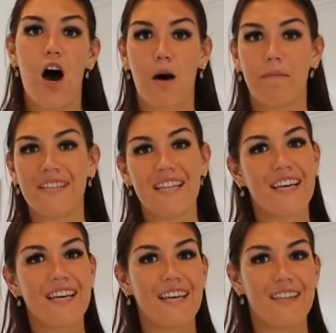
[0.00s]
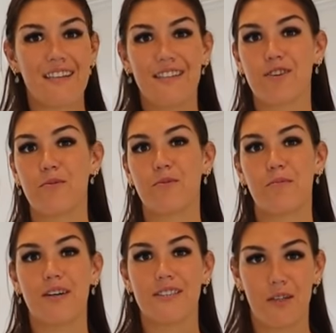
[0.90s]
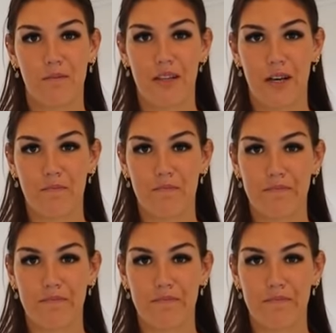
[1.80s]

I'll put the link in the description box down below.